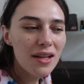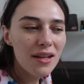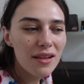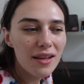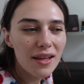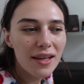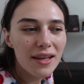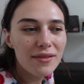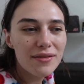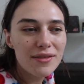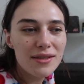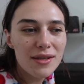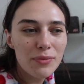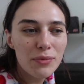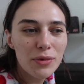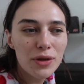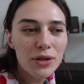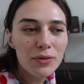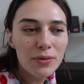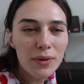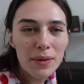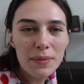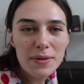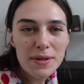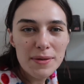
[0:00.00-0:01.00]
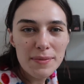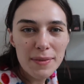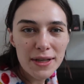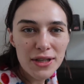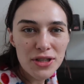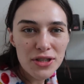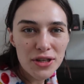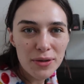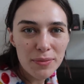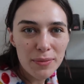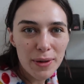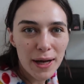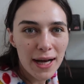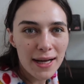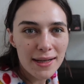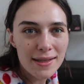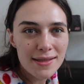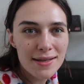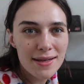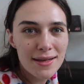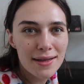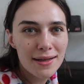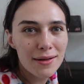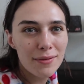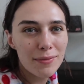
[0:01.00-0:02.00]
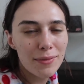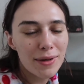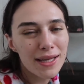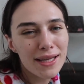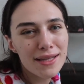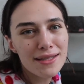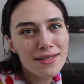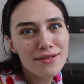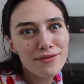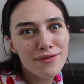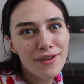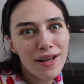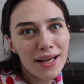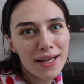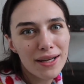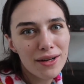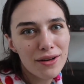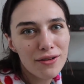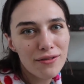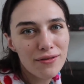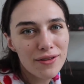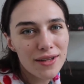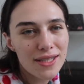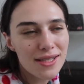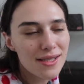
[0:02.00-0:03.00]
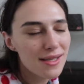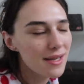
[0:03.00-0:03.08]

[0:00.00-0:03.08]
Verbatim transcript: Like if someone rips my shirt by accident, I'm like, it's fine, I'll fix